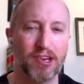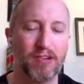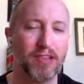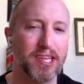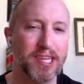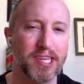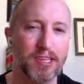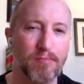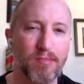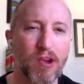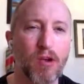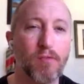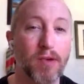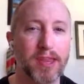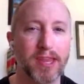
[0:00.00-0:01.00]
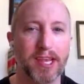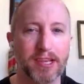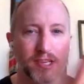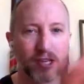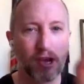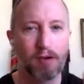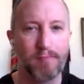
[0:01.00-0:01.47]
disappear when
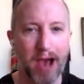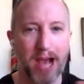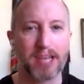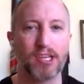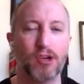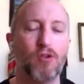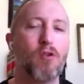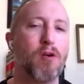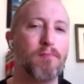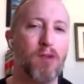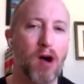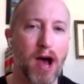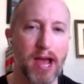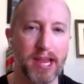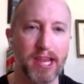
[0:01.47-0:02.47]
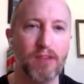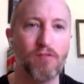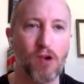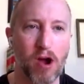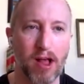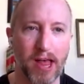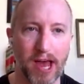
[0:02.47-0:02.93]
things go back to normal, i.e. we're
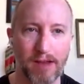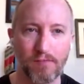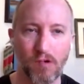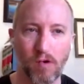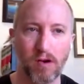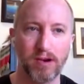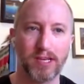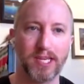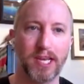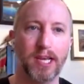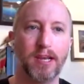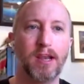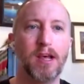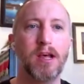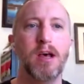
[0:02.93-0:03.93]
all out of quarantine.